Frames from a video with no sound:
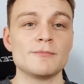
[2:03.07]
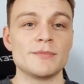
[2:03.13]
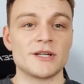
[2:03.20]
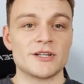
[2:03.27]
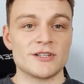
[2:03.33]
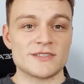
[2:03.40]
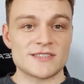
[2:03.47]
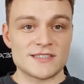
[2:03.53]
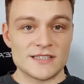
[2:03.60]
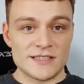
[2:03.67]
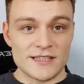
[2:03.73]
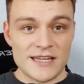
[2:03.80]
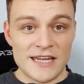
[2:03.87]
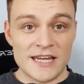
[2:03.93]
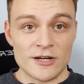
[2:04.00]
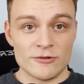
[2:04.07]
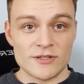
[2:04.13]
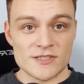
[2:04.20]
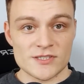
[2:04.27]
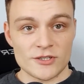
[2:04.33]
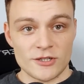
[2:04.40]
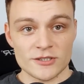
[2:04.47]
because the air
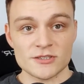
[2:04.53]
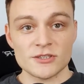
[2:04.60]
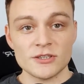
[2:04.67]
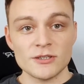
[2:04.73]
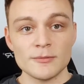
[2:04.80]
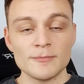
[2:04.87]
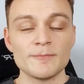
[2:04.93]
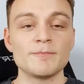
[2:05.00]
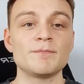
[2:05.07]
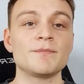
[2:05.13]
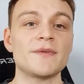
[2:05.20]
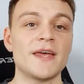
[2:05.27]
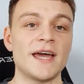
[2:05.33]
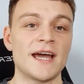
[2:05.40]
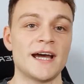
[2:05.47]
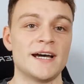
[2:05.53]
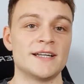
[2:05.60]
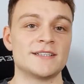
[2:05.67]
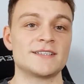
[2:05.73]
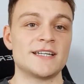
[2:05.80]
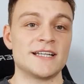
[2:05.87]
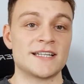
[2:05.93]
is hotter
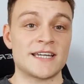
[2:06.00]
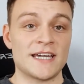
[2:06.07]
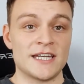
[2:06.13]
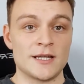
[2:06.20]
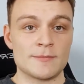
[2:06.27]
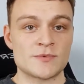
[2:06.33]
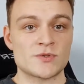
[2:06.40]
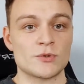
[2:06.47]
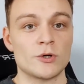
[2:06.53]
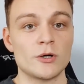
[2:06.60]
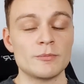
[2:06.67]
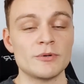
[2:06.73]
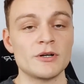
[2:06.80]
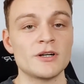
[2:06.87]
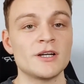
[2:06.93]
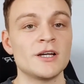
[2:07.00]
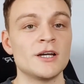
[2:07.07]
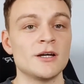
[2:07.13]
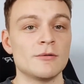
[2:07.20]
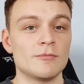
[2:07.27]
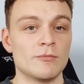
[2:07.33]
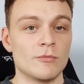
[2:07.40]
and it can absorb
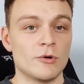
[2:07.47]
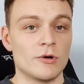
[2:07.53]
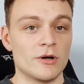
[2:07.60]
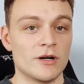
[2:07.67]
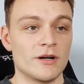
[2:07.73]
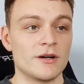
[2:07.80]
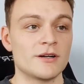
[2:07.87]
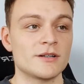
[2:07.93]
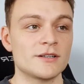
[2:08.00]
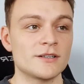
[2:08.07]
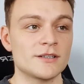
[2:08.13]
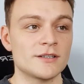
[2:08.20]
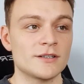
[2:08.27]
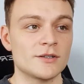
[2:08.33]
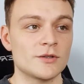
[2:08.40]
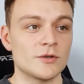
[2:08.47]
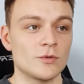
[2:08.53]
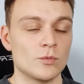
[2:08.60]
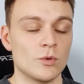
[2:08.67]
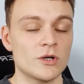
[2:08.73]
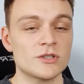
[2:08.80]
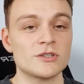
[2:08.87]
more
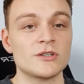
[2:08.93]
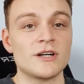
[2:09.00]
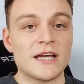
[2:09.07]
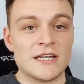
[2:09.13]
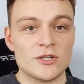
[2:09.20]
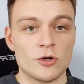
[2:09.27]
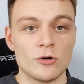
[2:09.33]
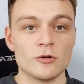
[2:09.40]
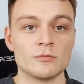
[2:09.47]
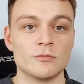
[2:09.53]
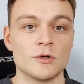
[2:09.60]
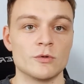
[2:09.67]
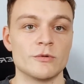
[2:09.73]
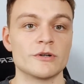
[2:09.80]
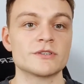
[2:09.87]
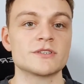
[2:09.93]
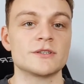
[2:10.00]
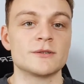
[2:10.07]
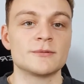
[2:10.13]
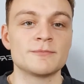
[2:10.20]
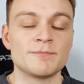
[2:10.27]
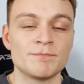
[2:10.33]
water and hold more
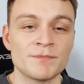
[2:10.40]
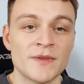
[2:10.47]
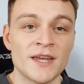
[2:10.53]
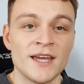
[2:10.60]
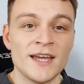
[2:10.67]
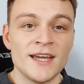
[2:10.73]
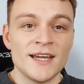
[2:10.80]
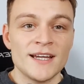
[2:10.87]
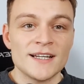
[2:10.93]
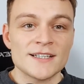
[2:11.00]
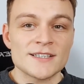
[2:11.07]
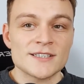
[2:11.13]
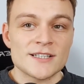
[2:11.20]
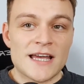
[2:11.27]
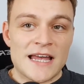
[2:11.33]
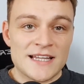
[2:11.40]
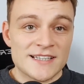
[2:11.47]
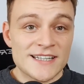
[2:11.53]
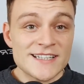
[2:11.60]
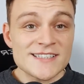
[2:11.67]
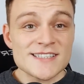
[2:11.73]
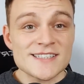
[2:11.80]
water. And
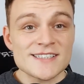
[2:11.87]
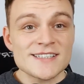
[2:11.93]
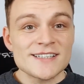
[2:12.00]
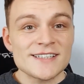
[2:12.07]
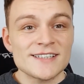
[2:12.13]
that's